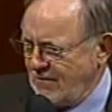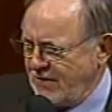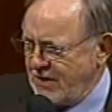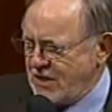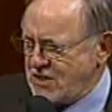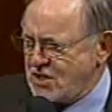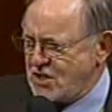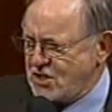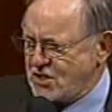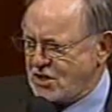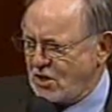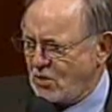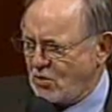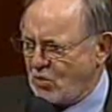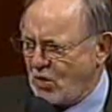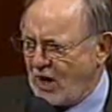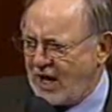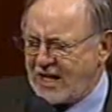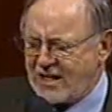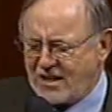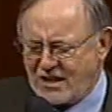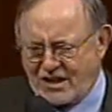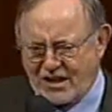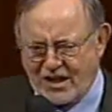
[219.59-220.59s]
This is the
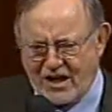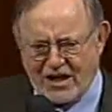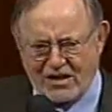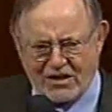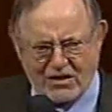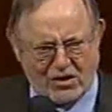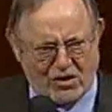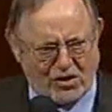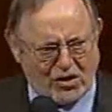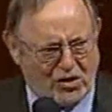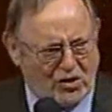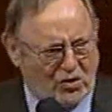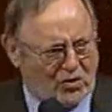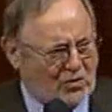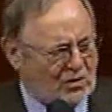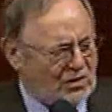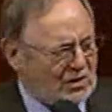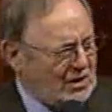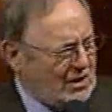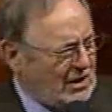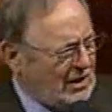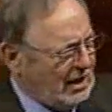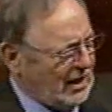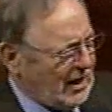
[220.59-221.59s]
right thing to do.
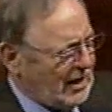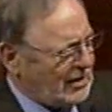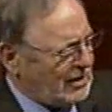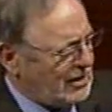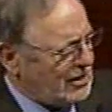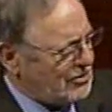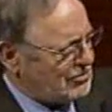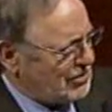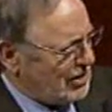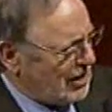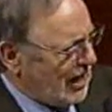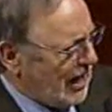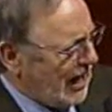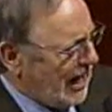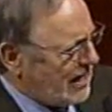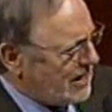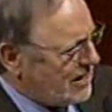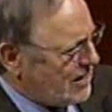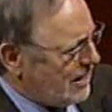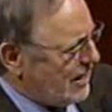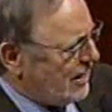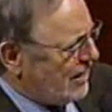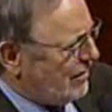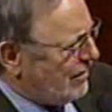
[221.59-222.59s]
And this the
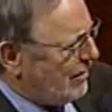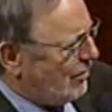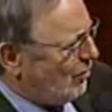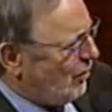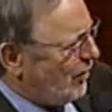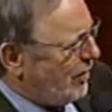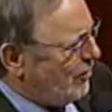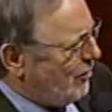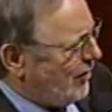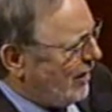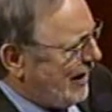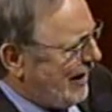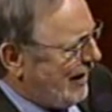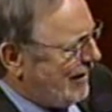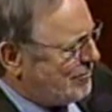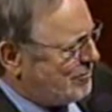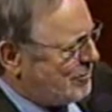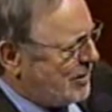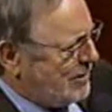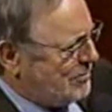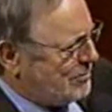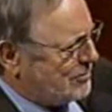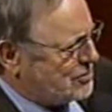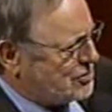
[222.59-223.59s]
idea that we would
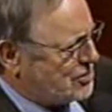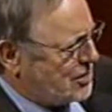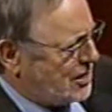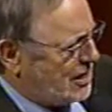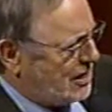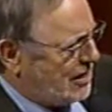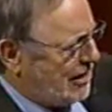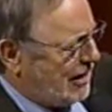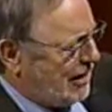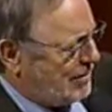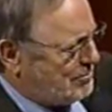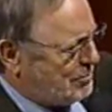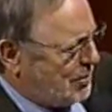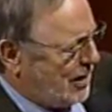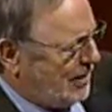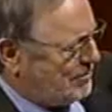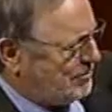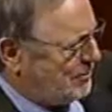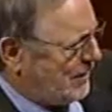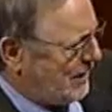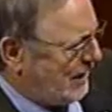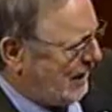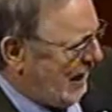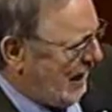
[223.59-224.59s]
have people sending out
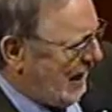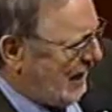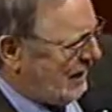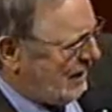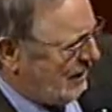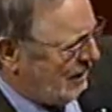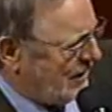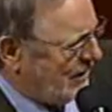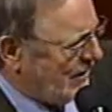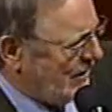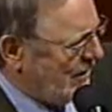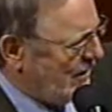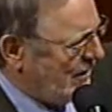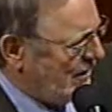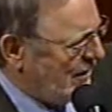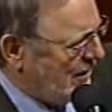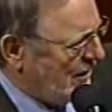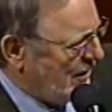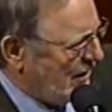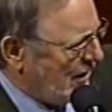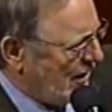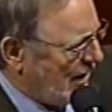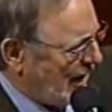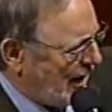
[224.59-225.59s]
propaganda.
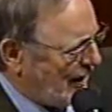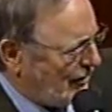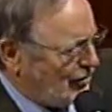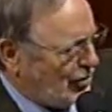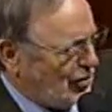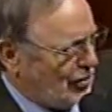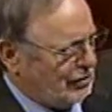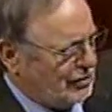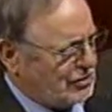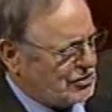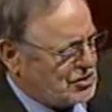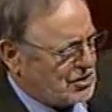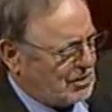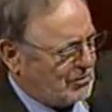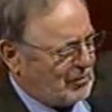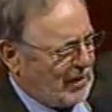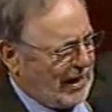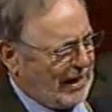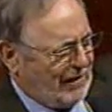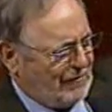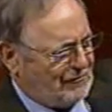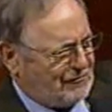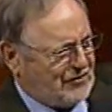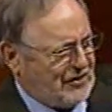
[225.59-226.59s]
I know there's an
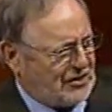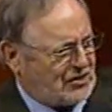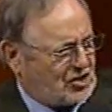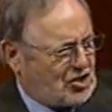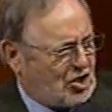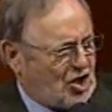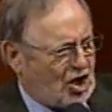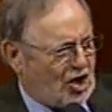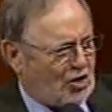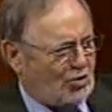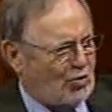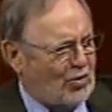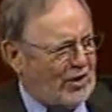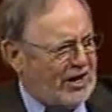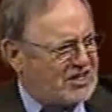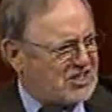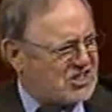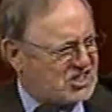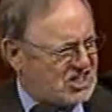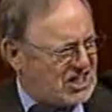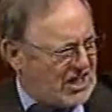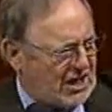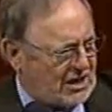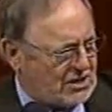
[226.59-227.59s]
outfit called
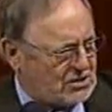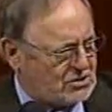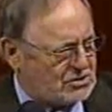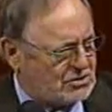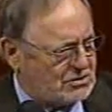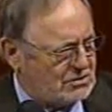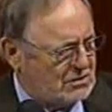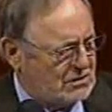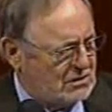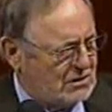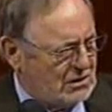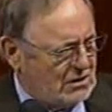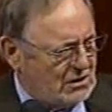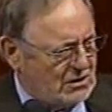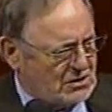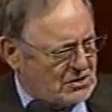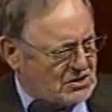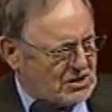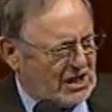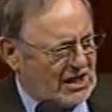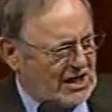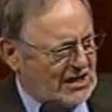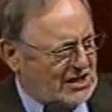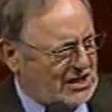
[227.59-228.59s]
Red States
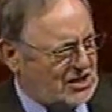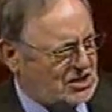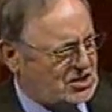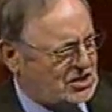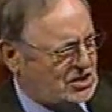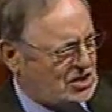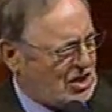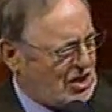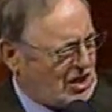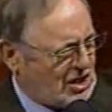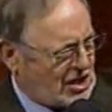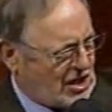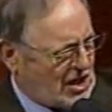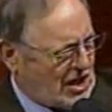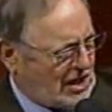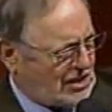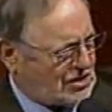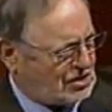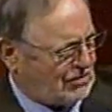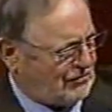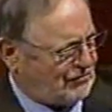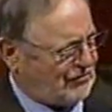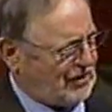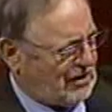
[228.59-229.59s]
saying this is going to
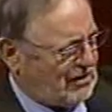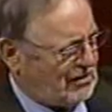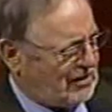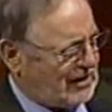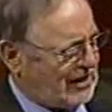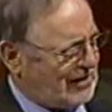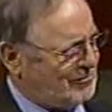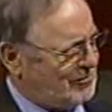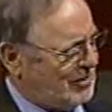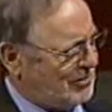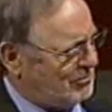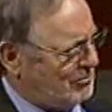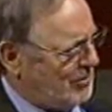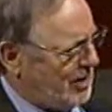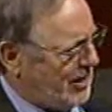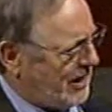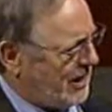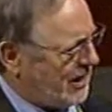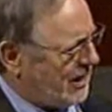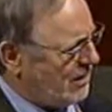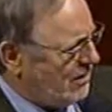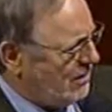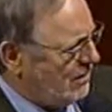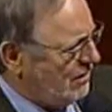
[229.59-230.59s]
cost the federal government
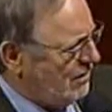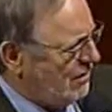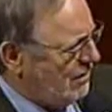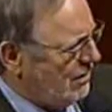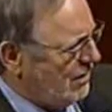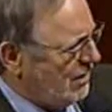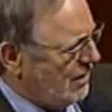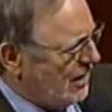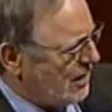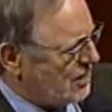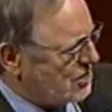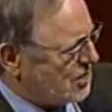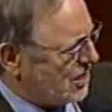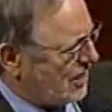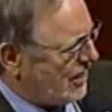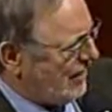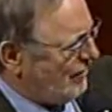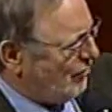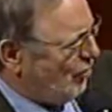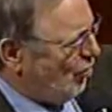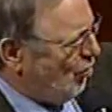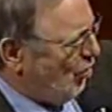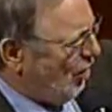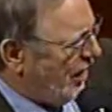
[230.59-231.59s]
money. And it's a
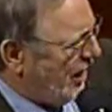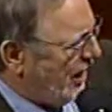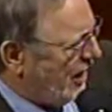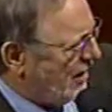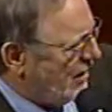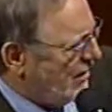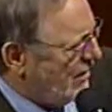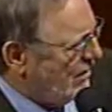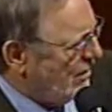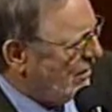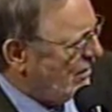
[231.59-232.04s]
giveaway.